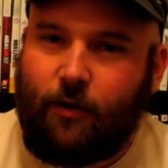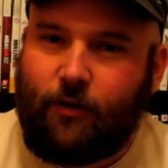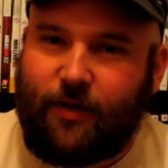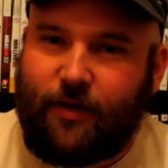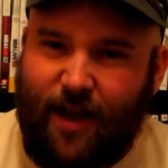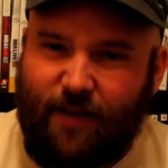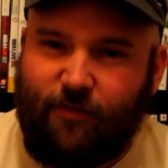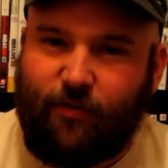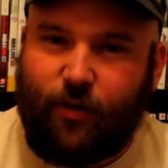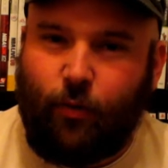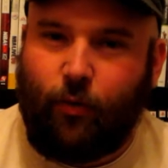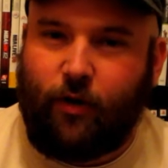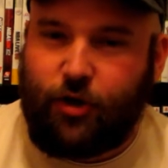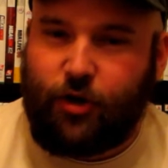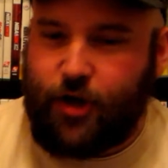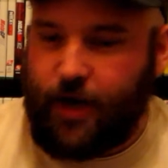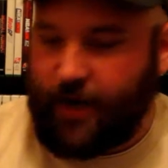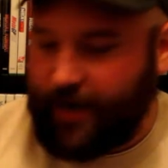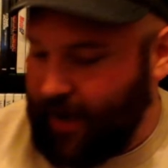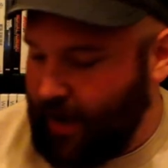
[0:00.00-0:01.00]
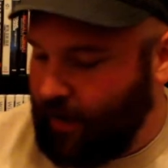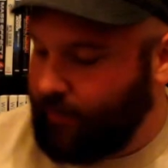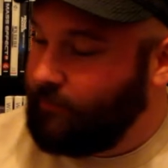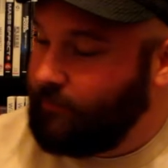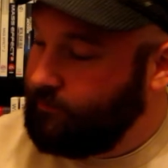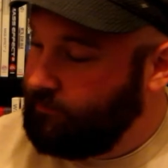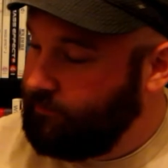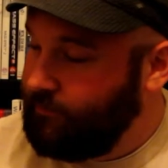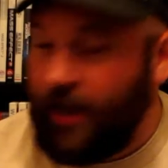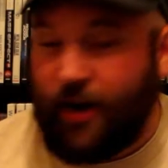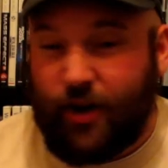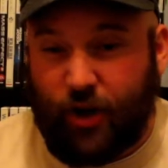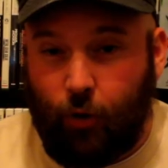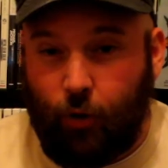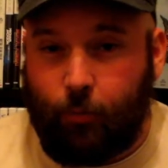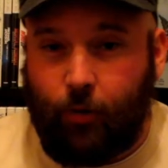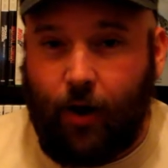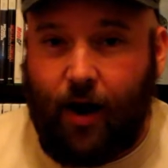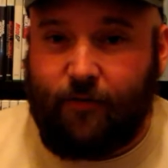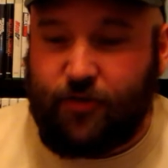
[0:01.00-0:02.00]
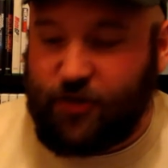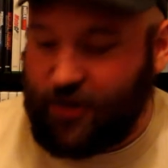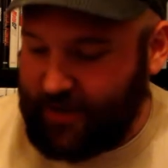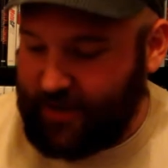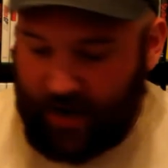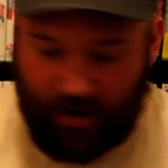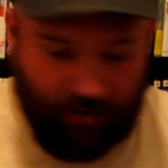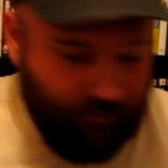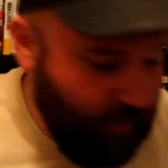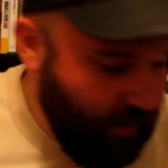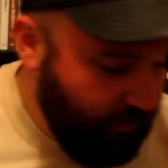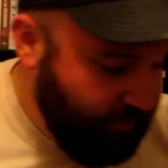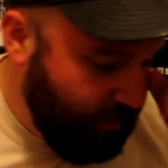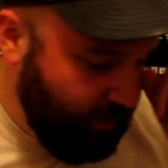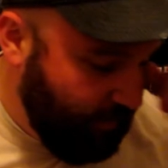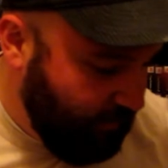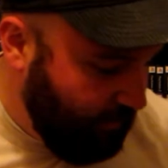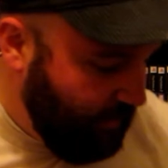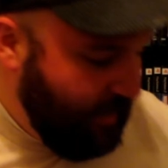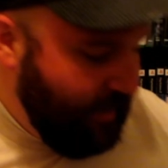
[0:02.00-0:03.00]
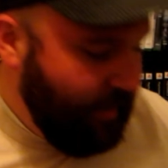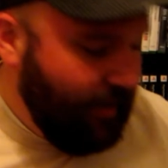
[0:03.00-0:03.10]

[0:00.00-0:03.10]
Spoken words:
definitely want to check out Indigo Prophecy, 95 cents.